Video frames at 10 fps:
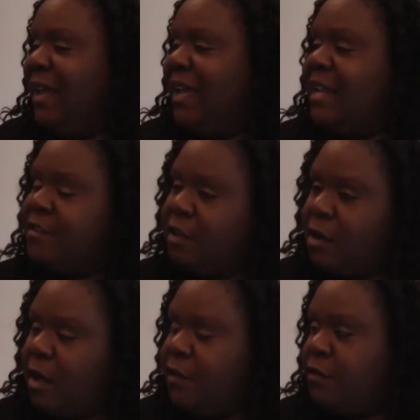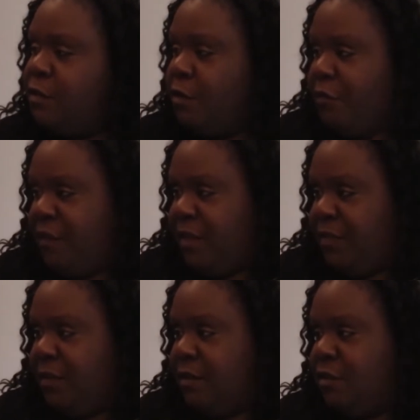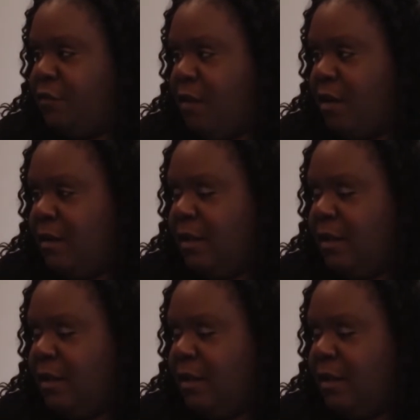and that's going to cause your faith to fall.